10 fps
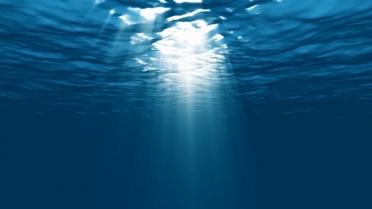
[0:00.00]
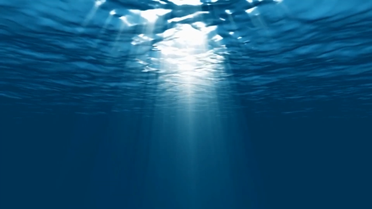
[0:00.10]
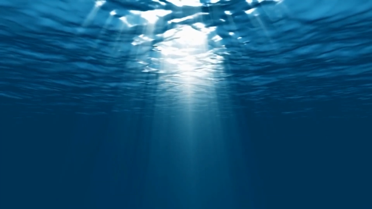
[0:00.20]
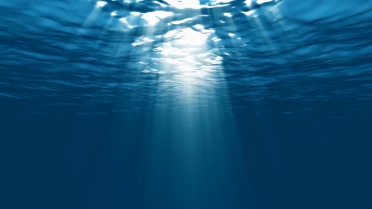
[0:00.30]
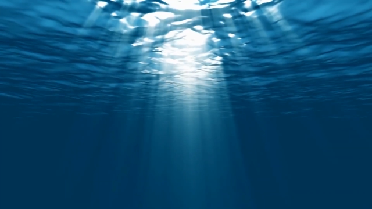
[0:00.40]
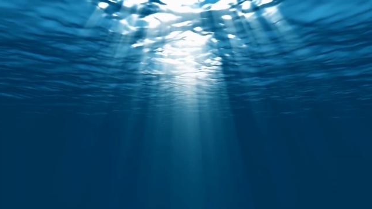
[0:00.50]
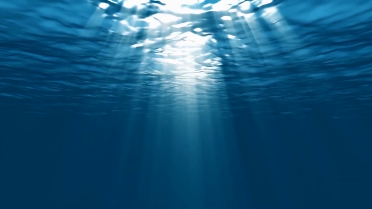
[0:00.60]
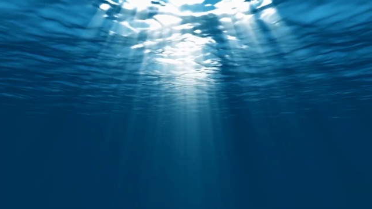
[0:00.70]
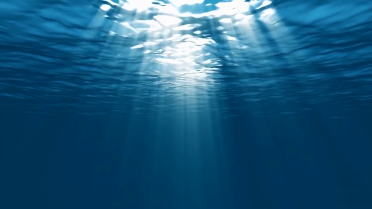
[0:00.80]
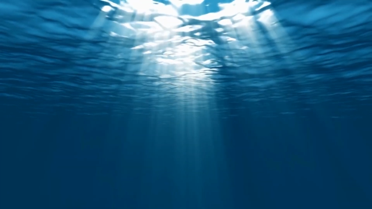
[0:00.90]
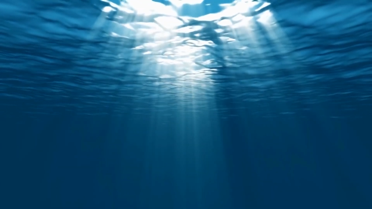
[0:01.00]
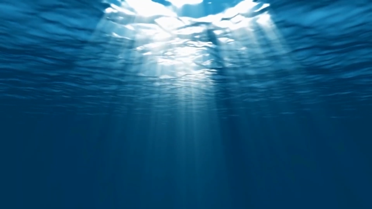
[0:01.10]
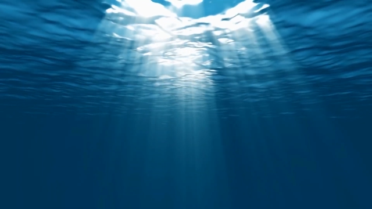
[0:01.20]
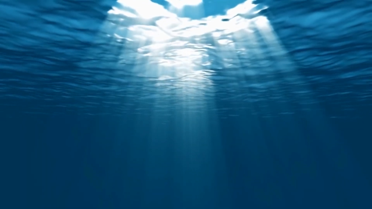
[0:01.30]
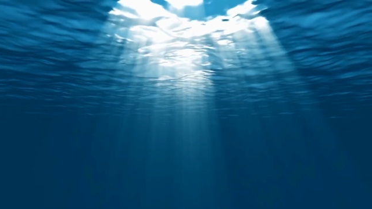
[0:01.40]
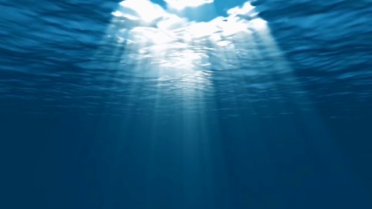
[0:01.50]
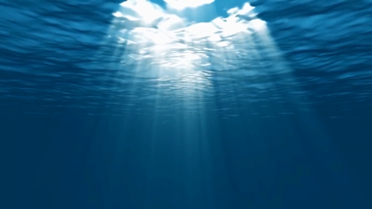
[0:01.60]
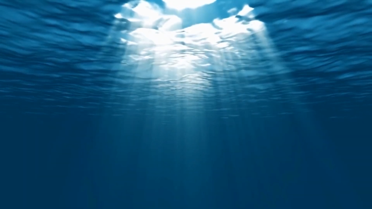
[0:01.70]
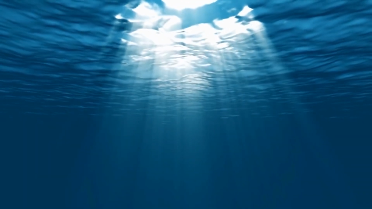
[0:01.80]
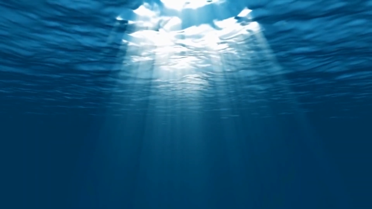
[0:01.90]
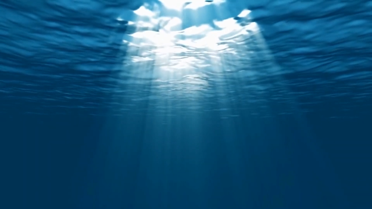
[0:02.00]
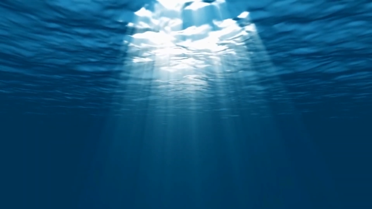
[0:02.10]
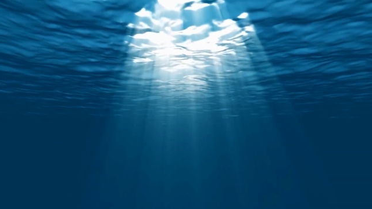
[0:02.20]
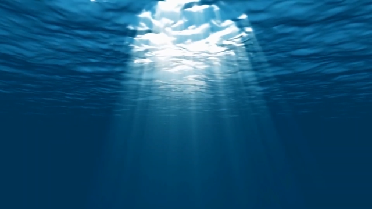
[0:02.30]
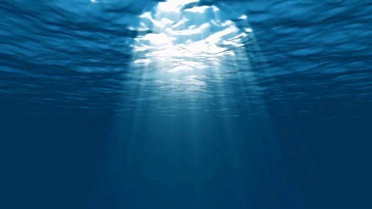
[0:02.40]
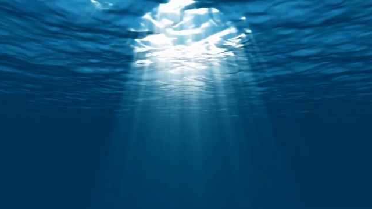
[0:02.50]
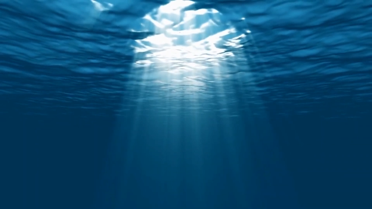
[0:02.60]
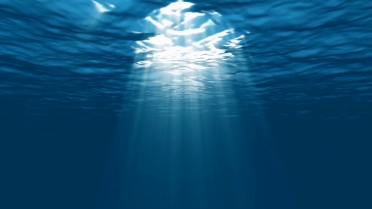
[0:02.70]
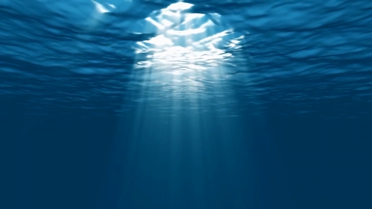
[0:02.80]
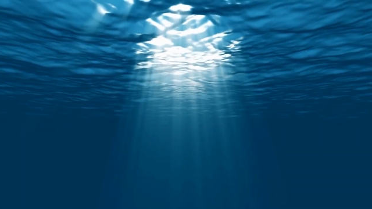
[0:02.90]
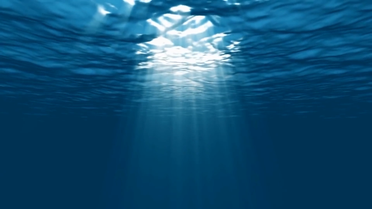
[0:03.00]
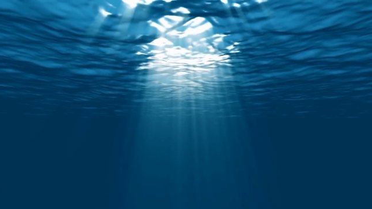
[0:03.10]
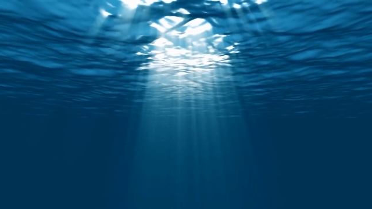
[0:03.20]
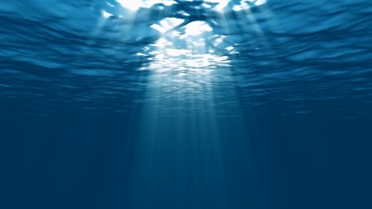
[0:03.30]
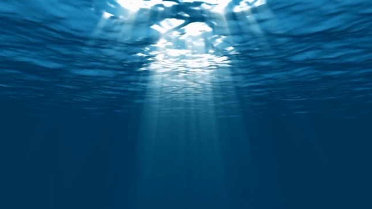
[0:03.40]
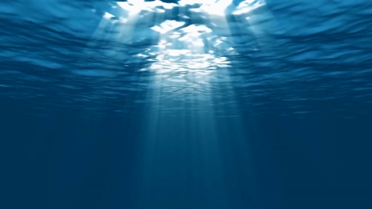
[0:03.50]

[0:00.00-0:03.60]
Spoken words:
[unreadable: no face in view]